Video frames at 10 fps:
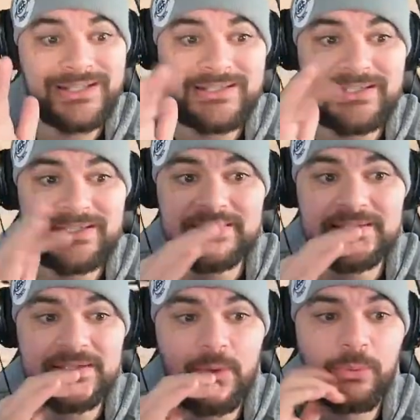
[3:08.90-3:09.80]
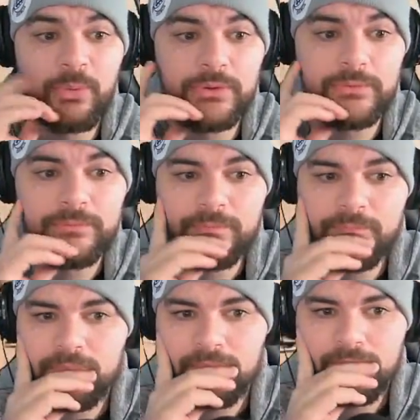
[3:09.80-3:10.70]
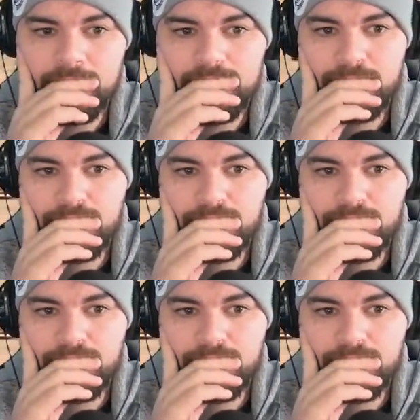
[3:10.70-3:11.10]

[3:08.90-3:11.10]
consistency. so looks important. at it. Ignite doing